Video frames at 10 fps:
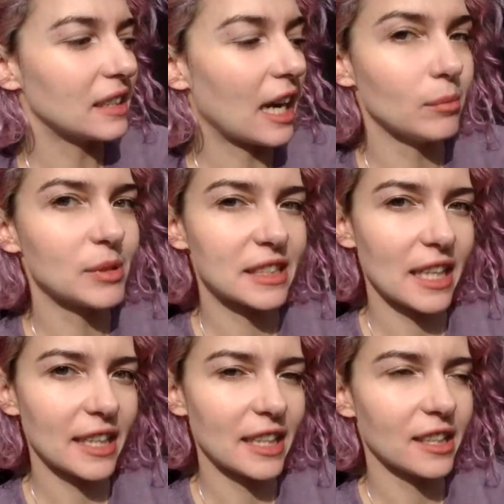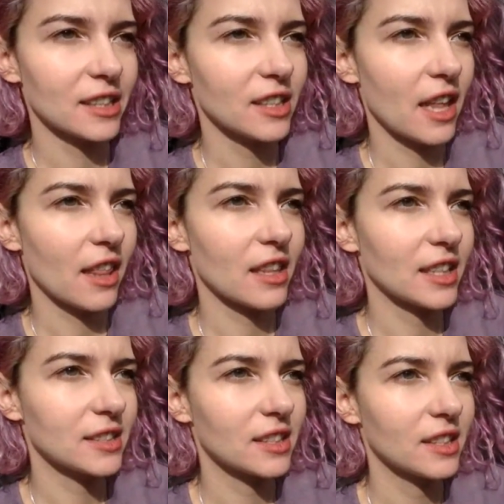I'm saying
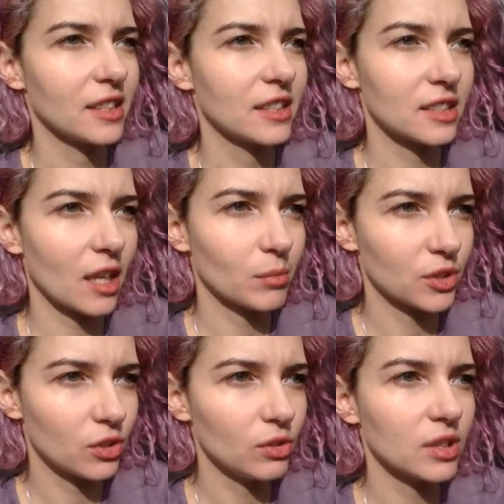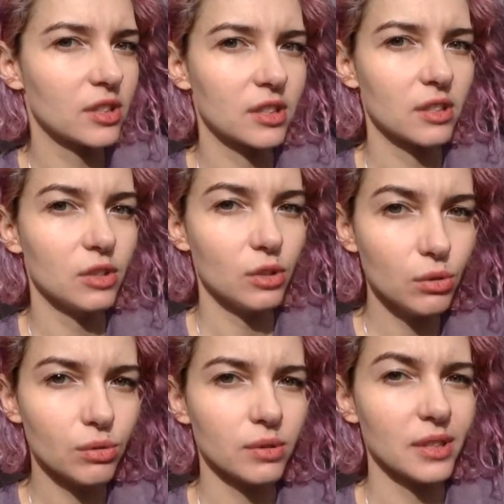that some students
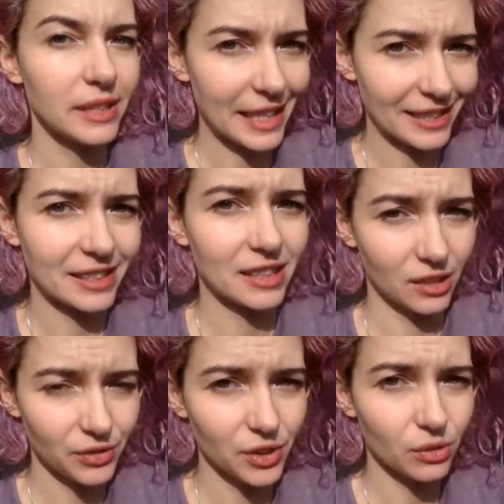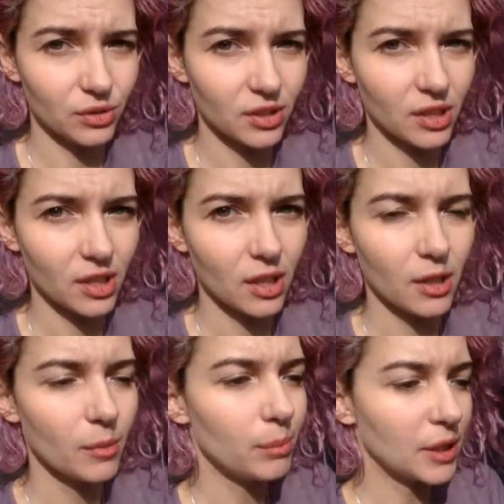do get confused,
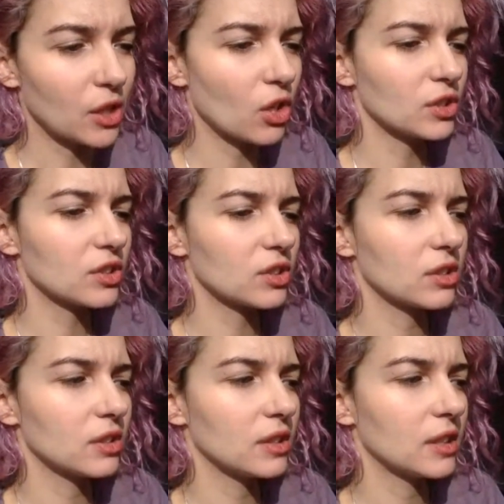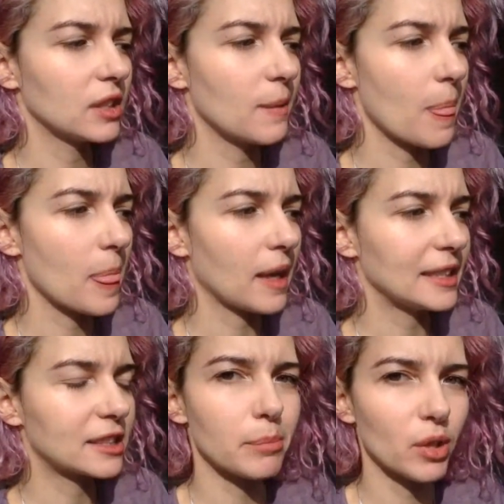because
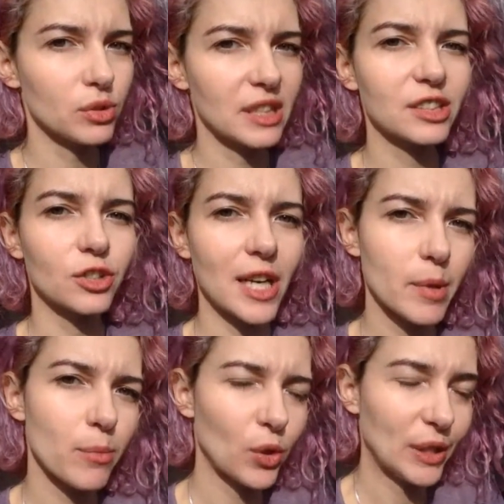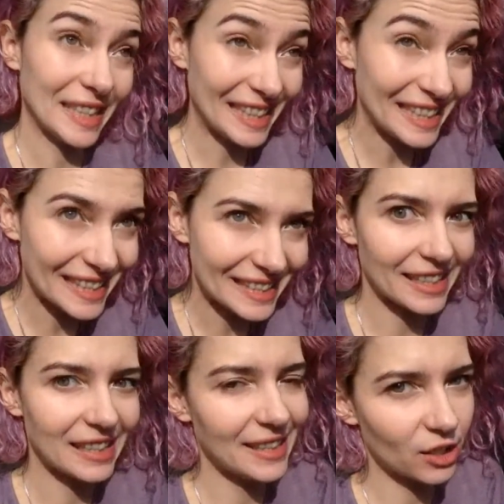I suppose this grammar point is
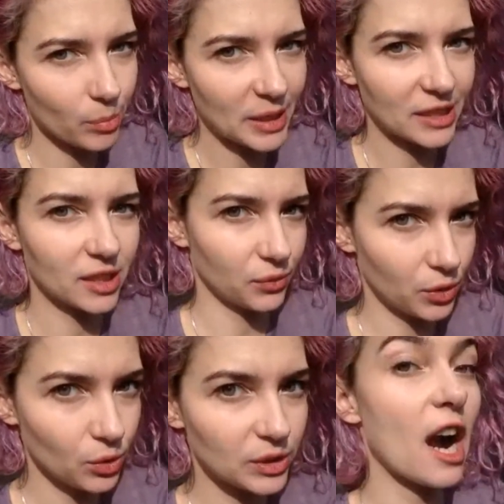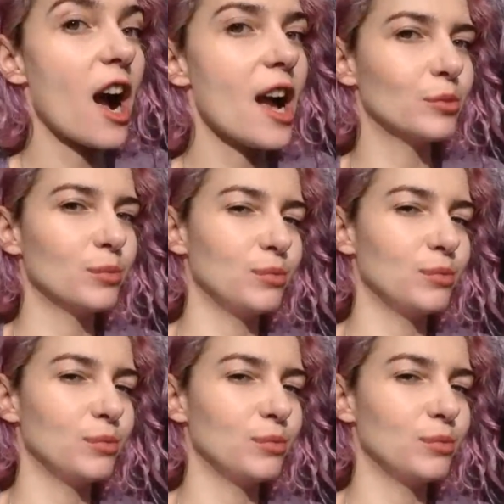a little bit confusing. I